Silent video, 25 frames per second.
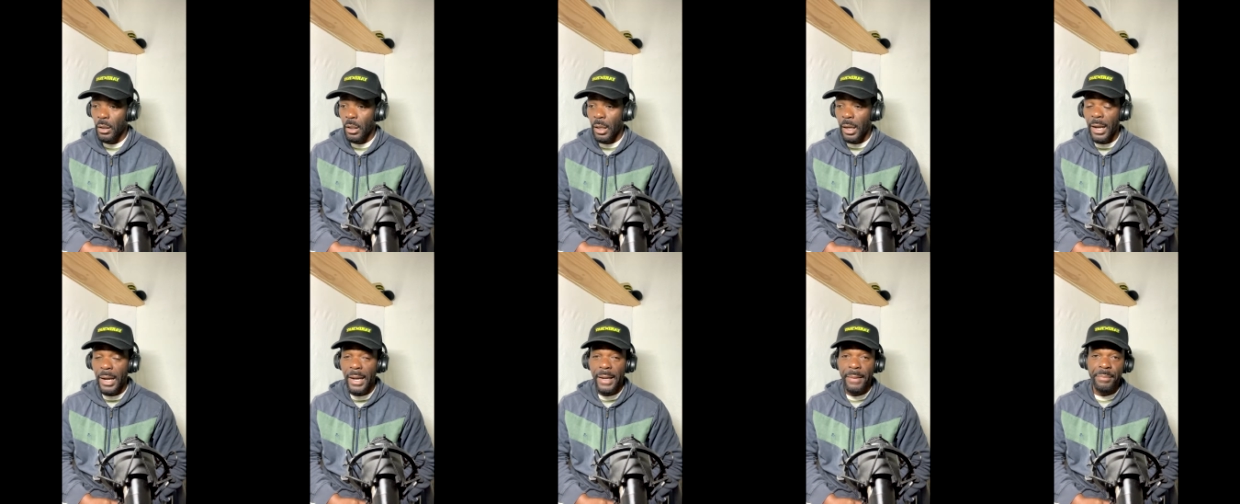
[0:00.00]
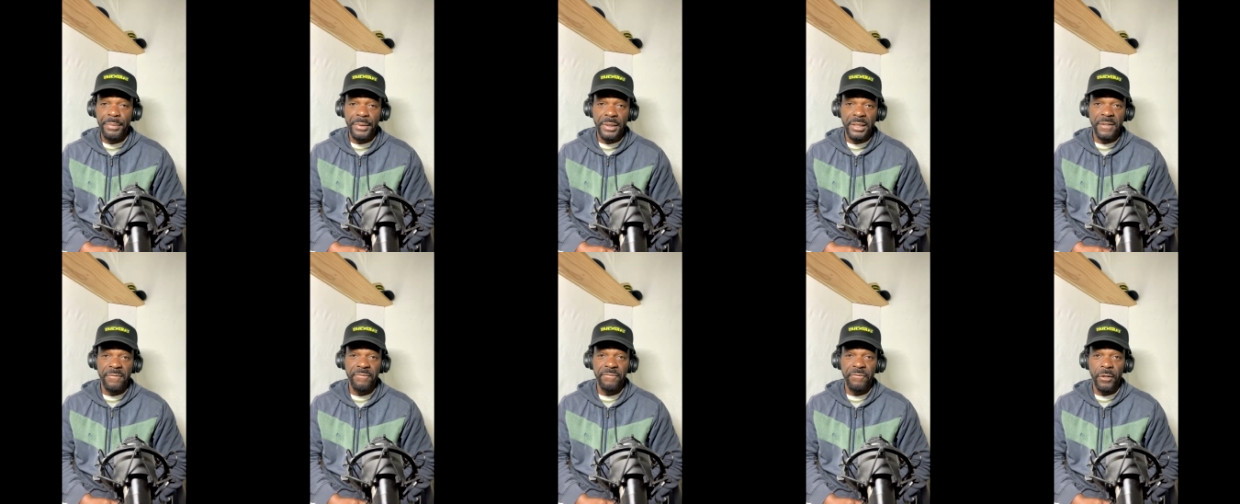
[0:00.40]
I
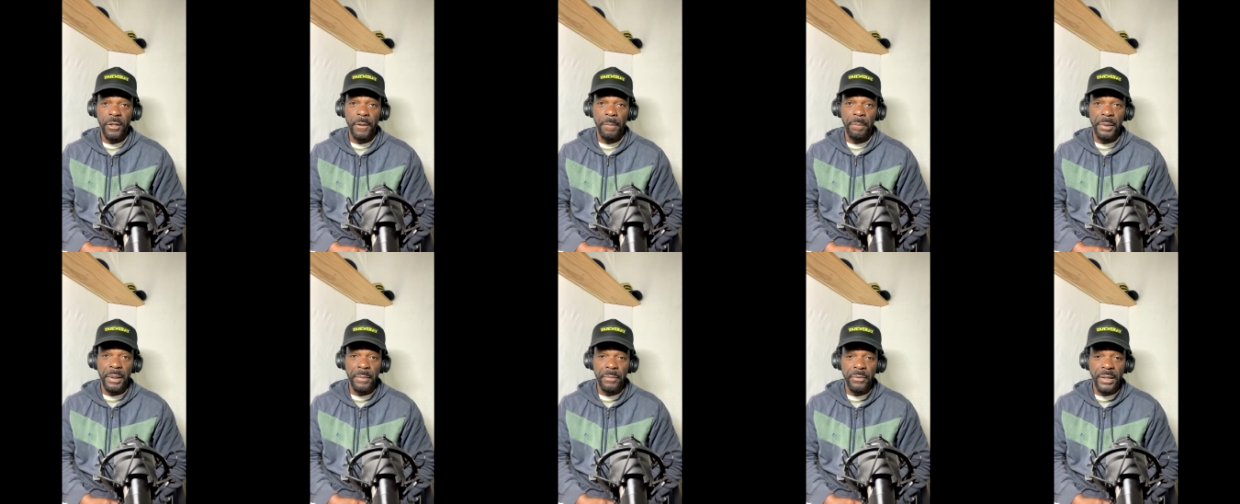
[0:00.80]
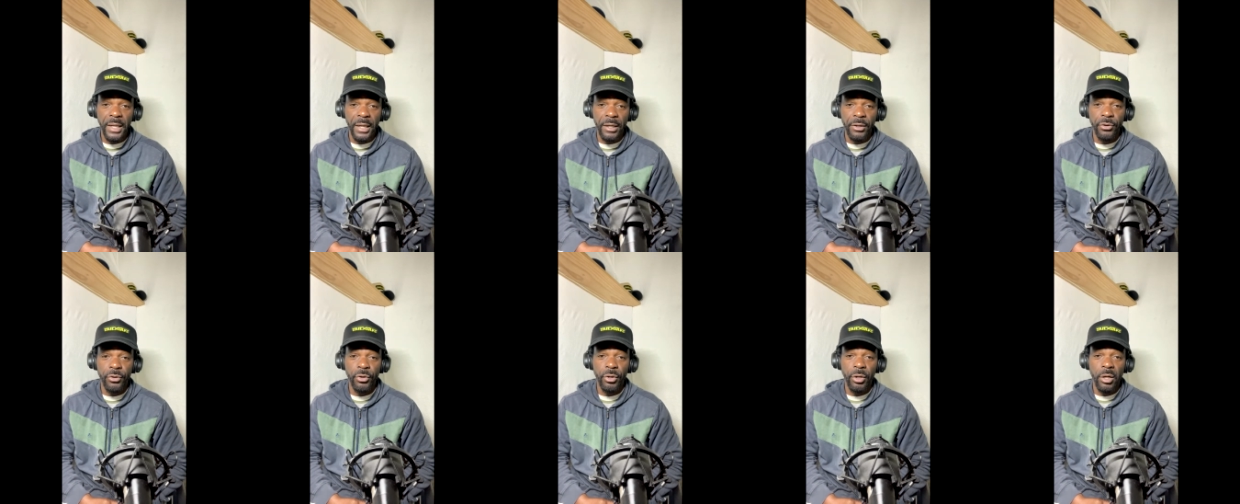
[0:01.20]
believe for the people that are
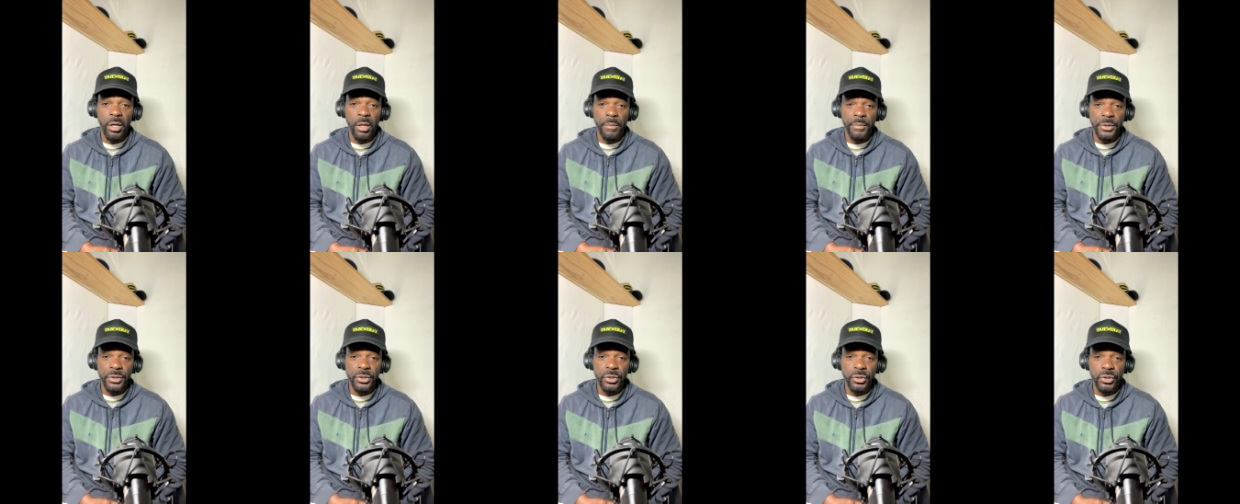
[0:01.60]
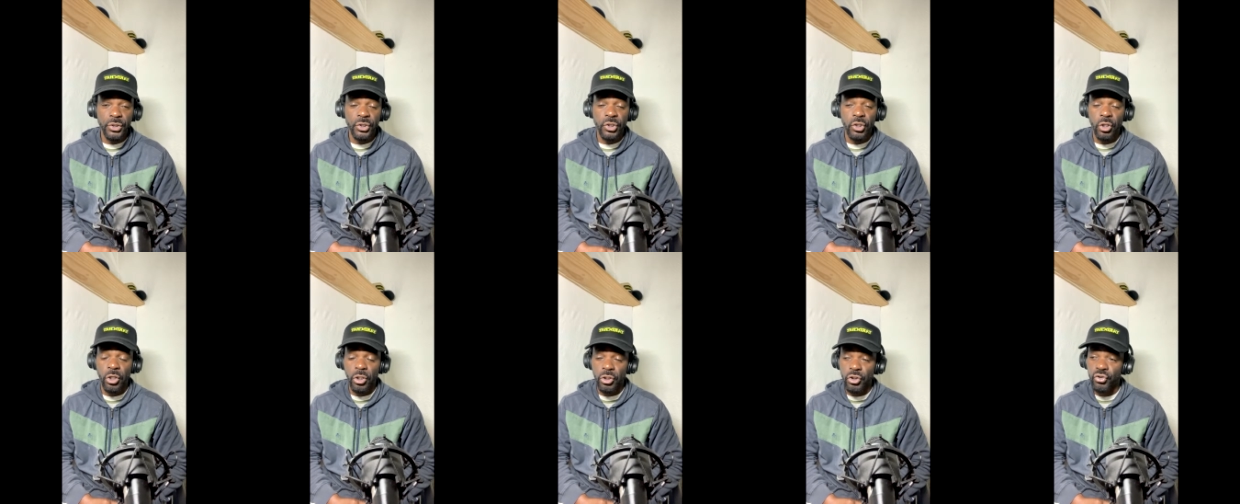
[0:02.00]
going to come into this
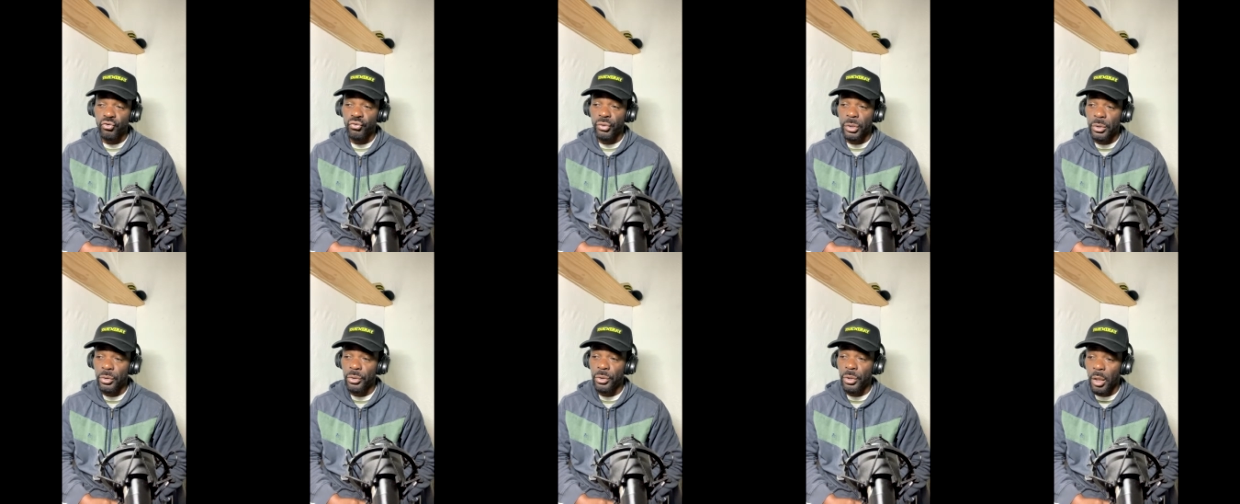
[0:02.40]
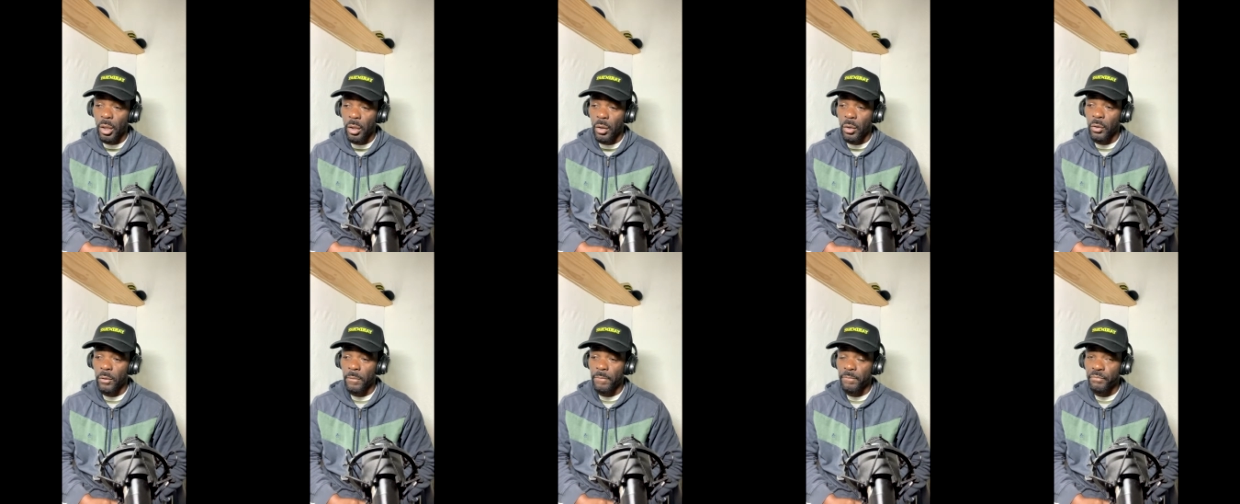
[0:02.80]
country
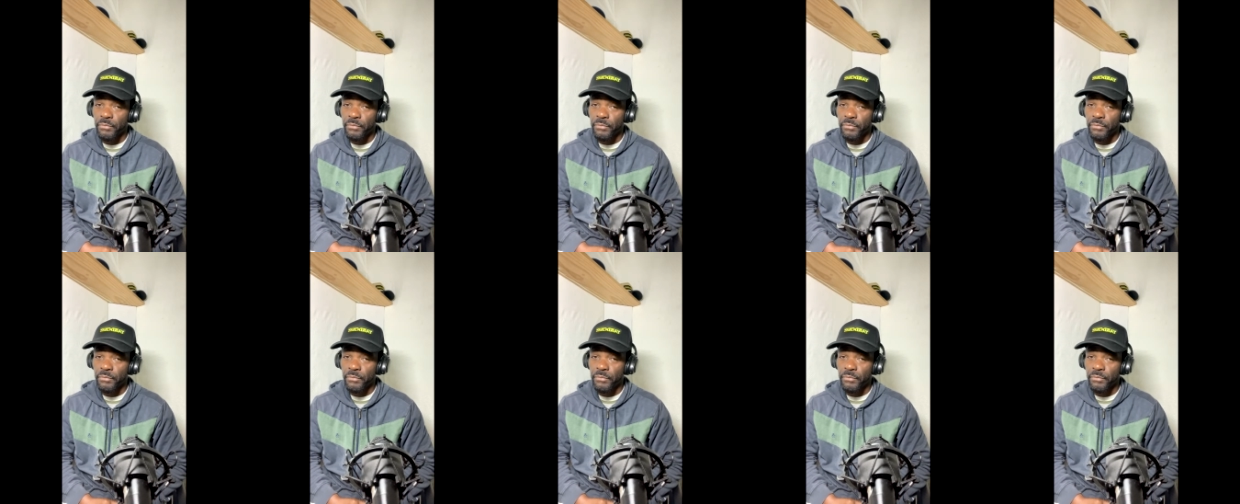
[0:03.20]
now,